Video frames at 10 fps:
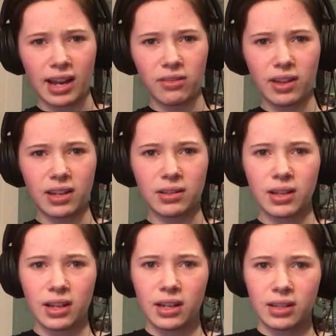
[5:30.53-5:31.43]
how they
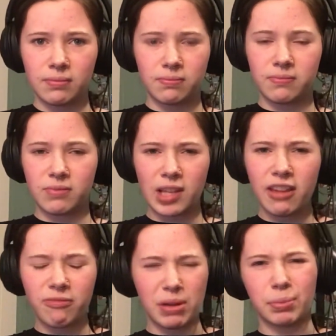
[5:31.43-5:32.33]

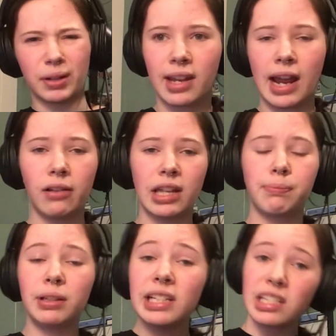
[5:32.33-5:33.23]
save people, and how
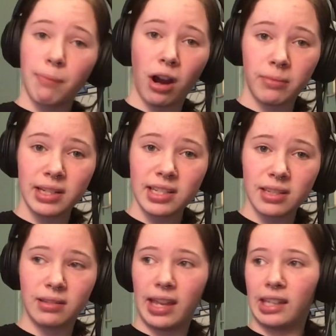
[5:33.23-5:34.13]
police departments,
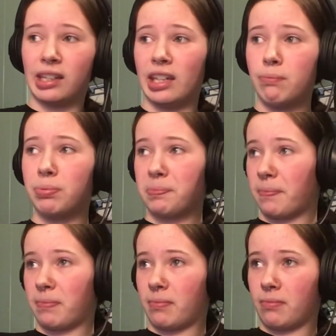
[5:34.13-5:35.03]
they keep
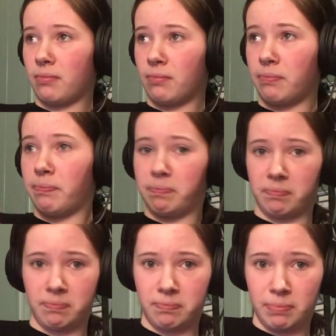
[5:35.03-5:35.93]

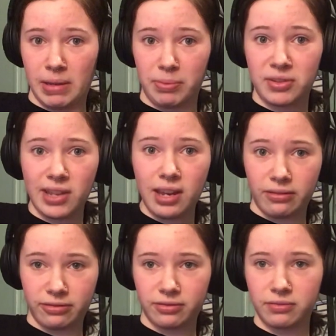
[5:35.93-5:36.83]
people
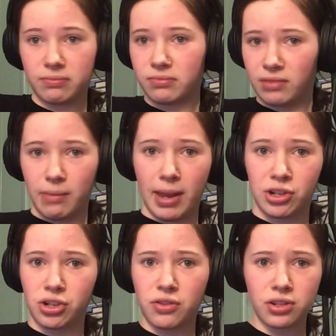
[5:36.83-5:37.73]
safe. They make
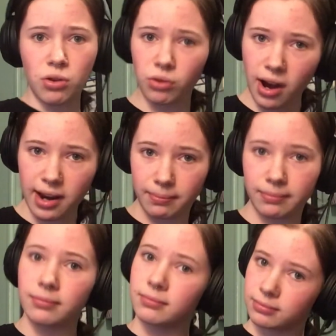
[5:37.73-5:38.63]
sure there's no crime.
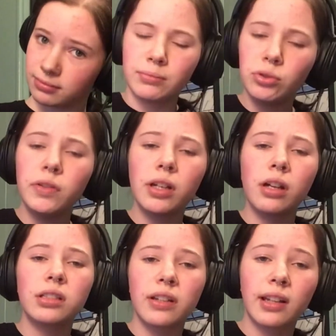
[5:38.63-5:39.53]
Moving
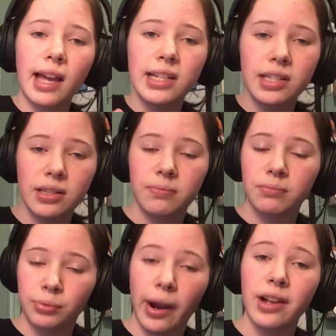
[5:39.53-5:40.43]
on to the last
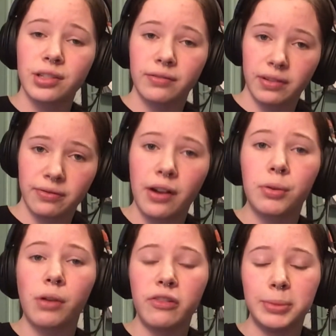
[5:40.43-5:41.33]
branch of the
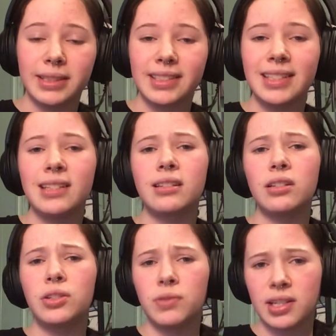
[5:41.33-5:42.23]
federal government is the
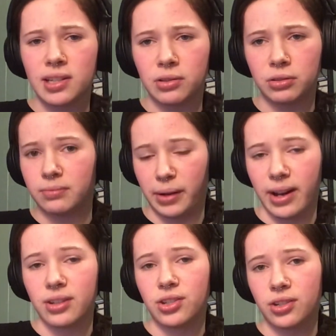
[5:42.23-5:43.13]
judicial
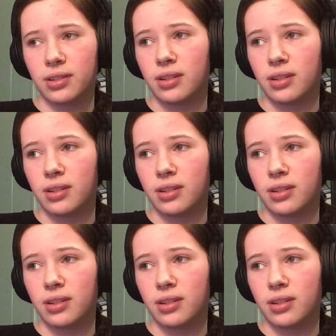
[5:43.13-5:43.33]
branch.